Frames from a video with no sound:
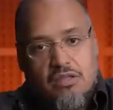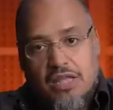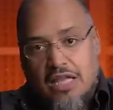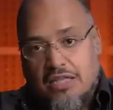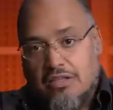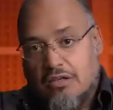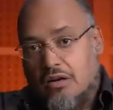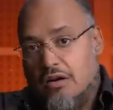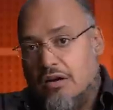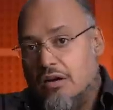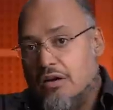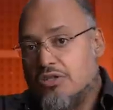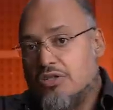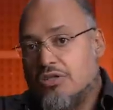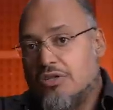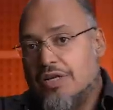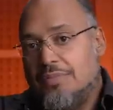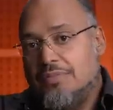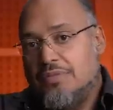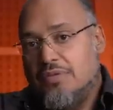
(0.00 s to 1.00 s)
That's all
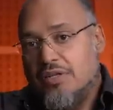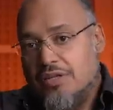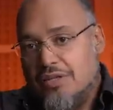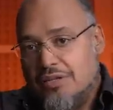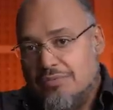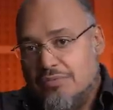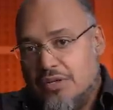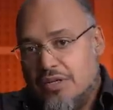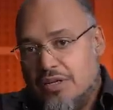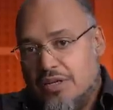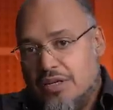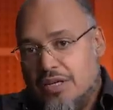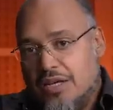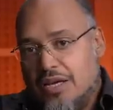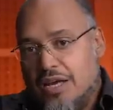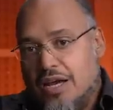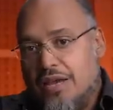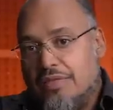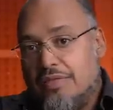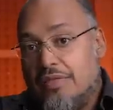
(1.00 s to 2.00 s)
Stripe did in the
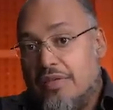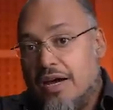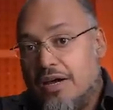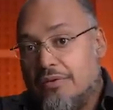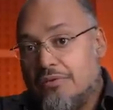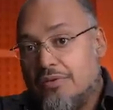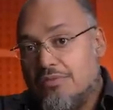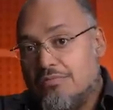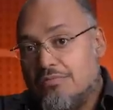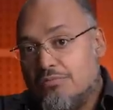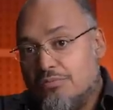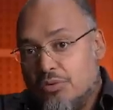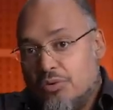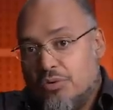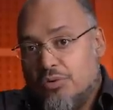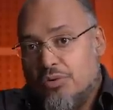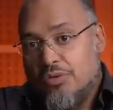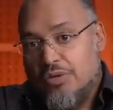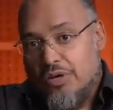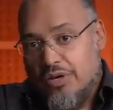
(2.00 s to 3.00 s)
beginning, and that was
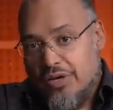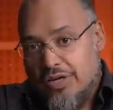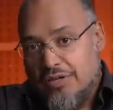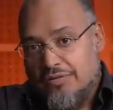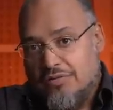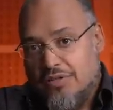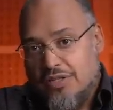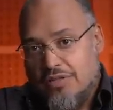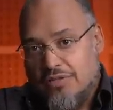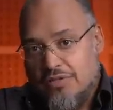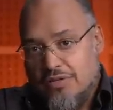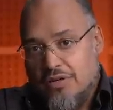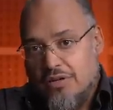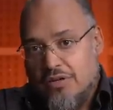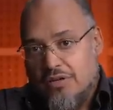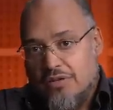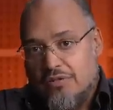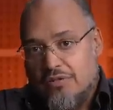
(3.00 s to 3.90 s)
more than enough to get started.